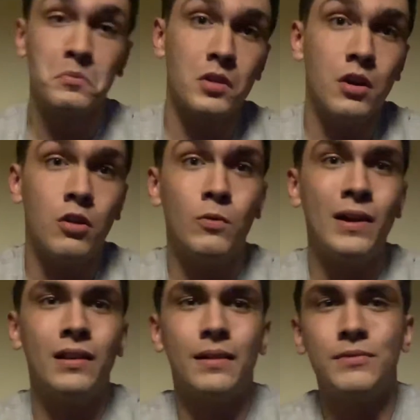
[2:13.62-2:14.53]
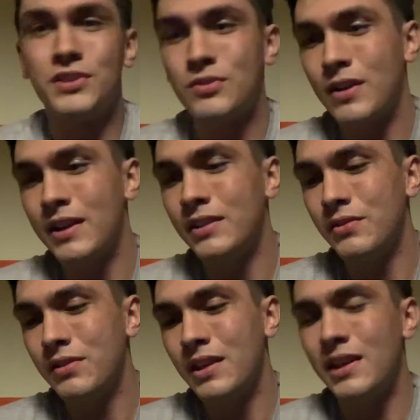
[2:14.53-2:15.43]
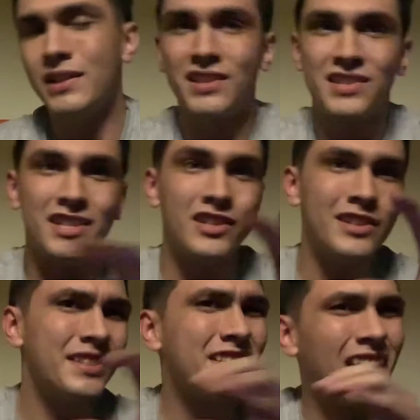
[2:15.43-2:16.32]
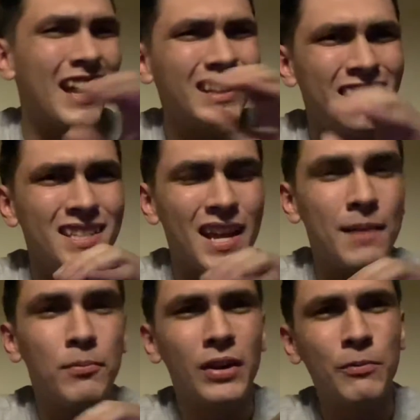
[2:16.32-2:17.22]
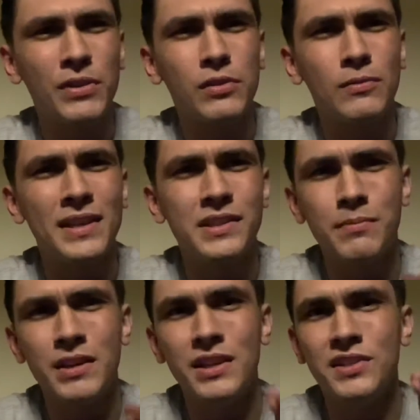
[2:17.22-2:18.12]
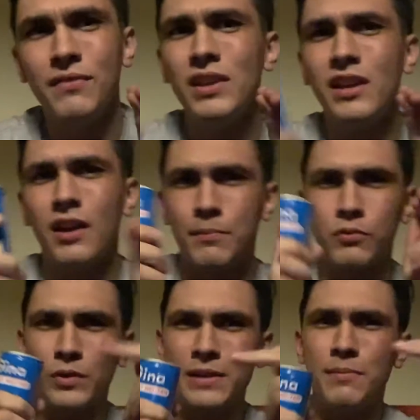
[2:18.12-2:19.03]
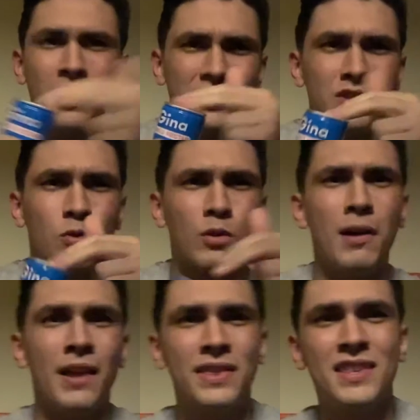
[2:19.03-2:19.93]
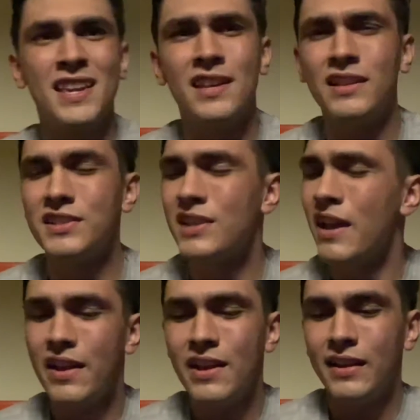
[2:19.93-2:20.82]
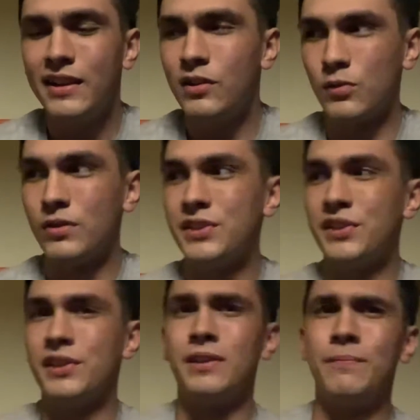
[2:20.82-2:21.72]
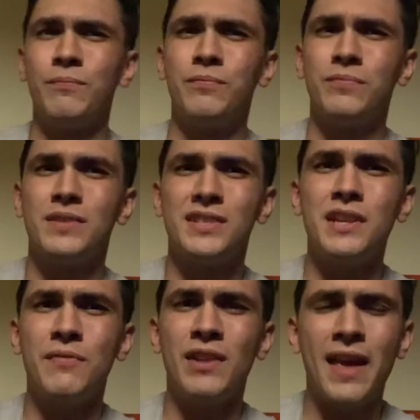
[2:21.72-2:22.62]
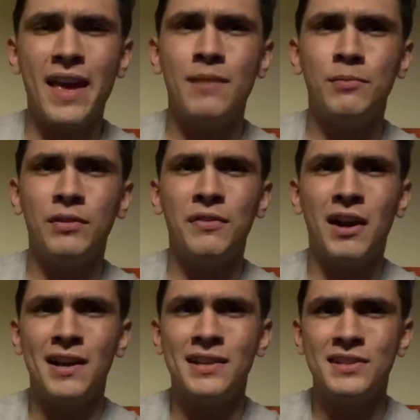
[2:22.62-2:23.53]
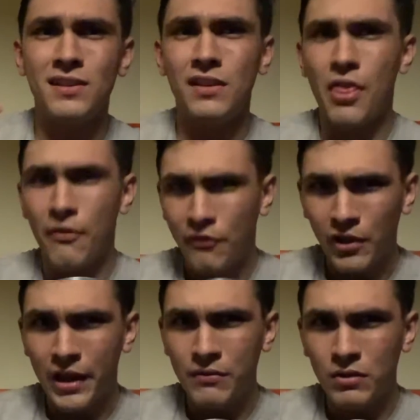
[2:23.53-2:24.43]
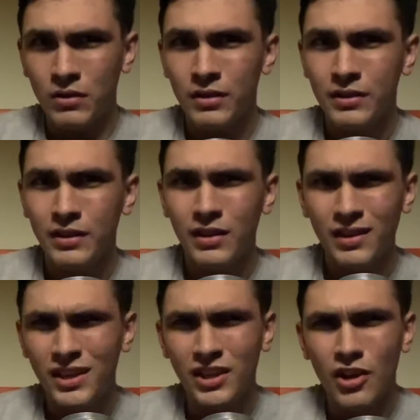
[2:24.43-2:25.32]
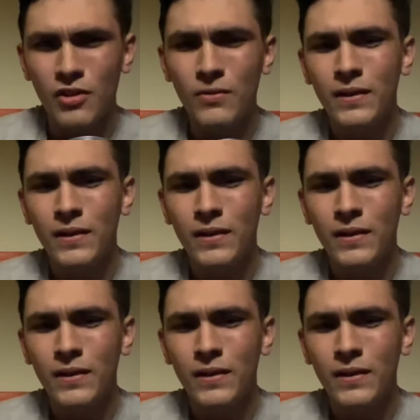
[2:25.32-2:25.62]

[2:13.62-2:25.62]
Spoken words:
oh well, I'm just trying new things, slightly tampering with the recipes of the pre-bought, store-bought things in order to see if it amplifies the flavor, you know?